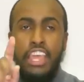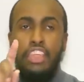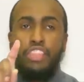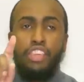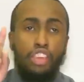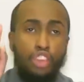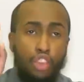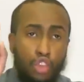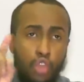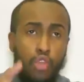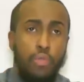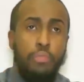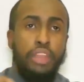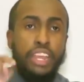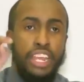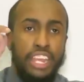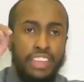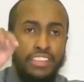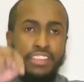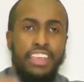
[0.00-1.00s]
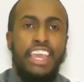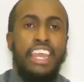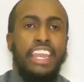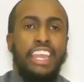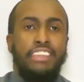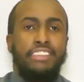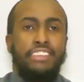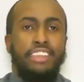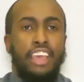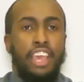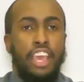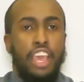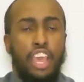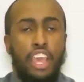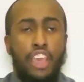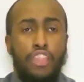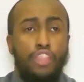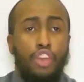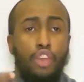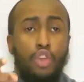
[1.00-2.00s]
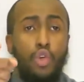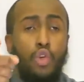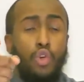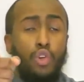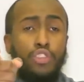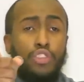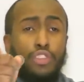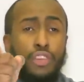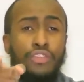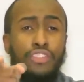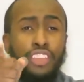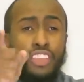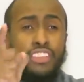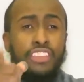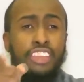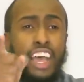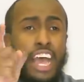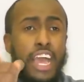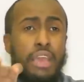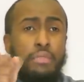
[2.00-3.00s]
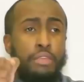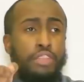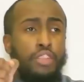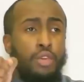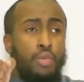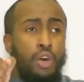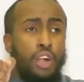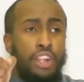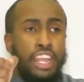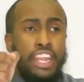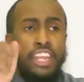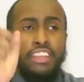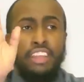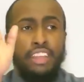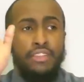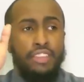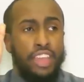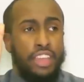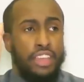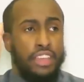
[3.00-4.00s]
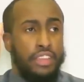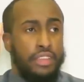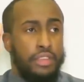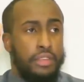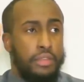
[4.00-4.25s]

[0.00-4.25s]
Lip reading: the human is in it in the course of this time in the world that he's living.